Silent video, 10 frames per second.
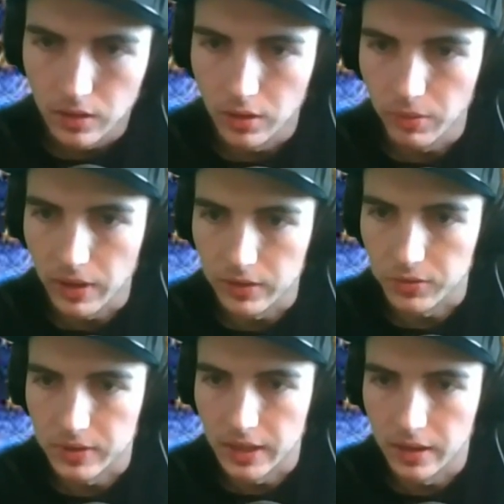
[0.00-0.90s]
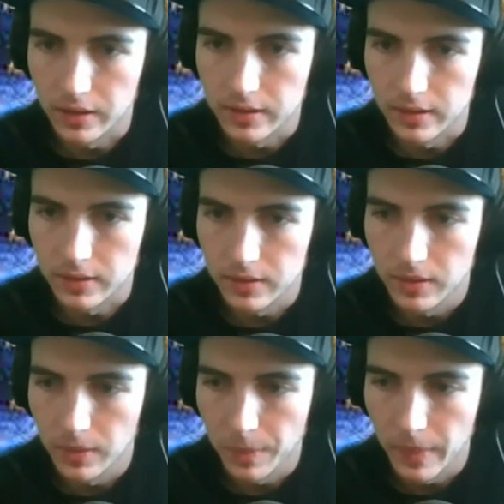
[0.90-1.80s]
Who else was a heretic?
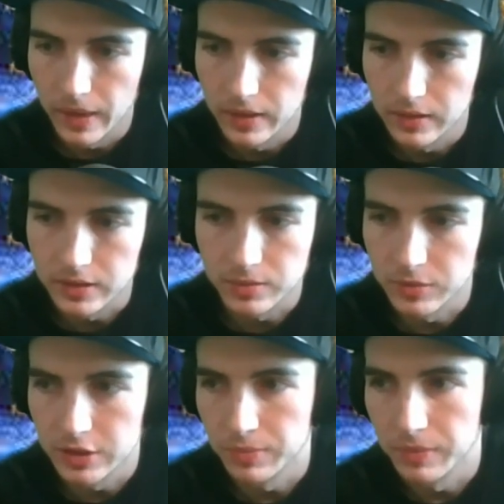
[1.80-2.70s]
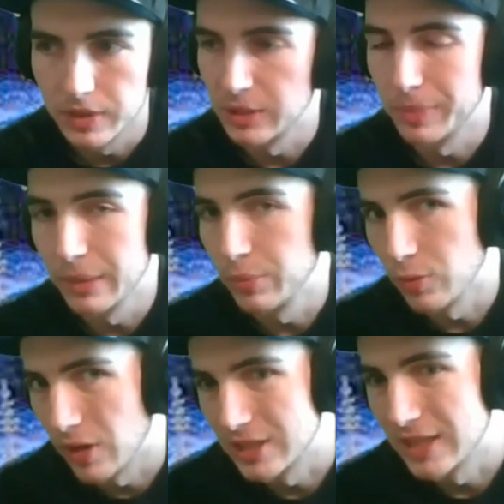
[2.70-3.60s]
There's some people
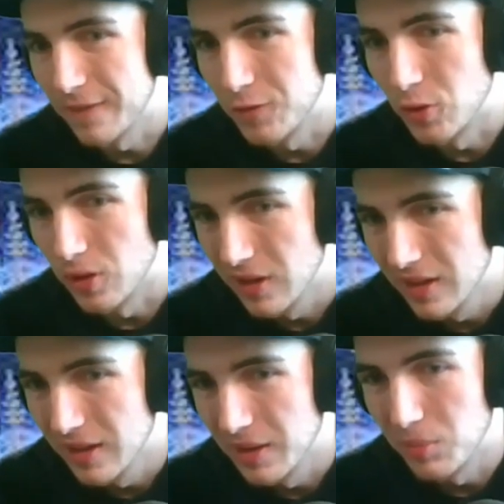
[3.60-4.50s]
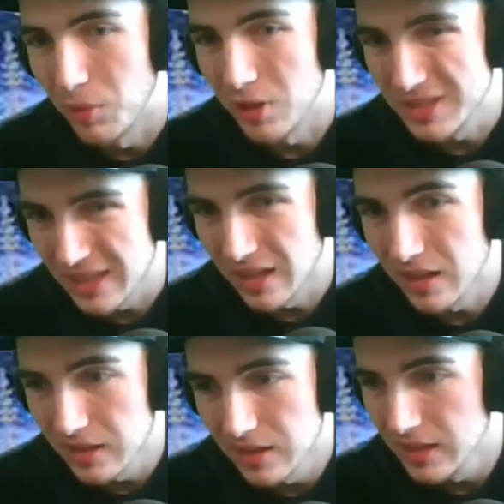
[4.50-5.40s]
to watch out for.
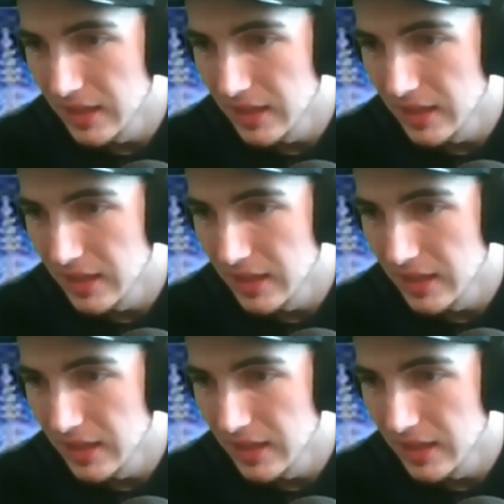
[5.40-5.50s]
Marcion.